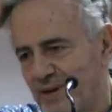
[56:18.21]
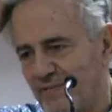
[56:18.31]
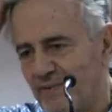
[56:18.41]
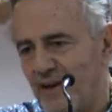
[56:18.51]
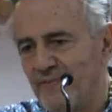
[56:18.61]

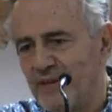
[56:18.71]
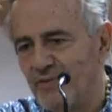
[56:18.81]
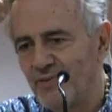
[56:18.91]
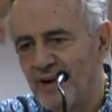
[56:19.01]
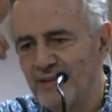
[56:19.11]
Cavafy, and he
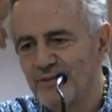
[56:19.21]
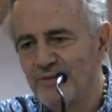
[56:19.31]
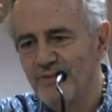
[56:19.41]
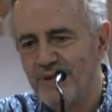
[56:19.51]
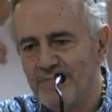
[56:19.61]
tries
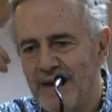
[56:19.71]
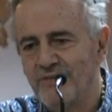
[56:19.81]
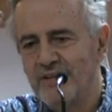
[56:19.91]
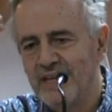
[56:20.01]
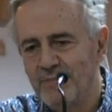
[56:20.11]
to
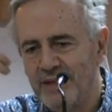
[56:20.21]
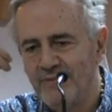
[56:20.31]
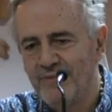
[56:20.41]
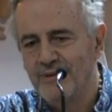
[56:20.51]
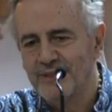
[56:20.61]
reimagine him. He
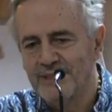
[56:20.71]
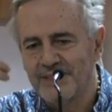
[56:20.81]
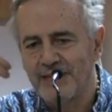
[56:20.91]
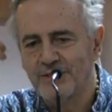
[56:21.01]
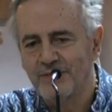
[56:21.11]
feels this
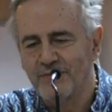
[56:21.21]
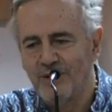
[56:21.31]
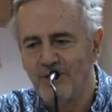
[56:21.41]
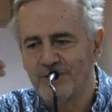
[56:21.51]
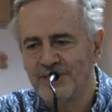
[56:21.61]
sense of
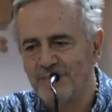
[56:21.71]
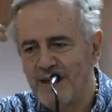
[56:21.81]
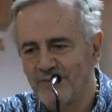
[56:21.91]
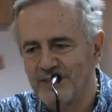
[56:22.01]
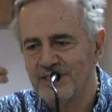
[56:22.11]
loss. He
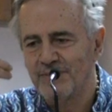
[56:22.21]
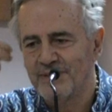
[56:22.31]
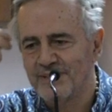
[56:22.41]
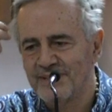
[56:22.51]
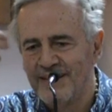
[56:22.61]
imagines him
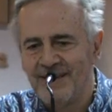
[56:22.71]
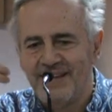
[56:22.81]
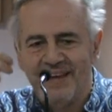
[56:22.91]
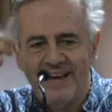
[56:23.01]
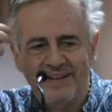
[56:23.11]
as
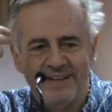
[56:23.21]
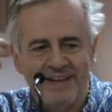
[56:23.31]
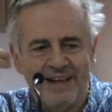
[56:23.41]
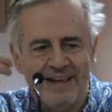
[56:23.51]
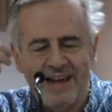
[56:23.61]
an,
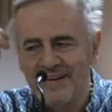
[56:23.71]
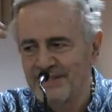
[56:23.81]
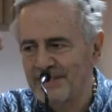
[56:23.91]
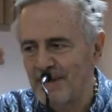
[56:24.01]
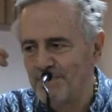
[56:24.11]
uh, an
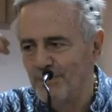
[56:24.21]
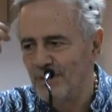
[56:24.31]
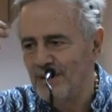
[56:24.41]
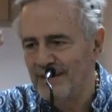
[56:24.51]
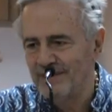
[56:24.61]

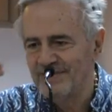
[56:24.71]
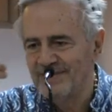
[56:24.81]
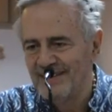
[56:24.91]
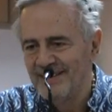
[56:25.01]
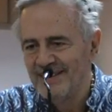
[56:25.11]
Istanbulite,
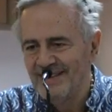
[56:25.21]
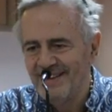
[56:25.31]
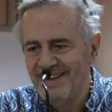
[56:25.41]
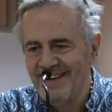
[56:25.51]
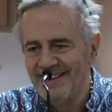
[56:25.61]

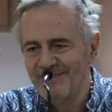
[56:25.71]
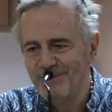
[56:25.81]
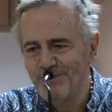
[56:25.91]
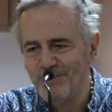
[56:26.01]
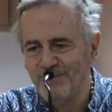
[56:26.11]
and
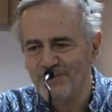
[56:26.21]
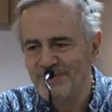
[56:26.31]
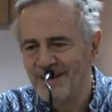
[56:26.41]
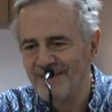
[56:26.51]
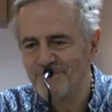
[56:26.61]
who
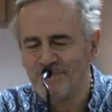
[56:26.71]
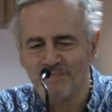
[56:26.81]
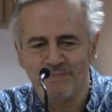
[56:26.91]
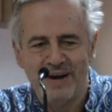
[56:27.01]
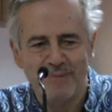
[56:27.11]

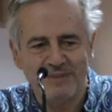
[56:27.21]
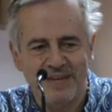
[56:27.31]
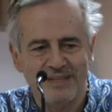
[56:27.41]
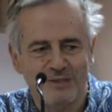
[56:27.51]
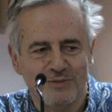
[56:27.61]
perhaps
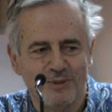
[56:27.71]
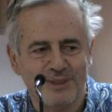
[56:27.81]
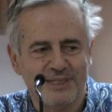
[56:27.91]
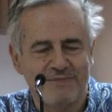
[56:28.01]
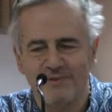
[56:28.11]
had his
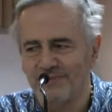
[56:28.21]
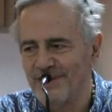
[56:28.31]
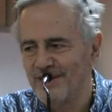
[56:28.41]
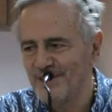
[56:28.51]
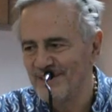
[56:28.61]
first love
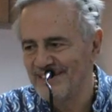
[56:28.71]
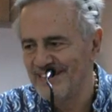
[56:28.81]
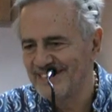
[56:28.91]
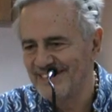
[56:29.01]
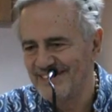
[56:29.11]
affair in
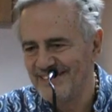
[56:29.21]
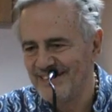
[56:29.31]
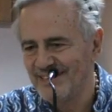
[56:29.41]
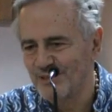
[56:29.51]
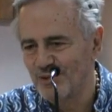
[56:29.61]
this
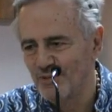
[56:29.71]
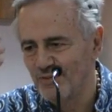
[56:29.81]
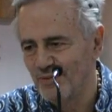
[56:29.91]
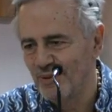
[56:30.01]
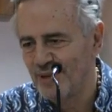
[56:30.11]
city and so
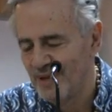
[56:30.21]
forth.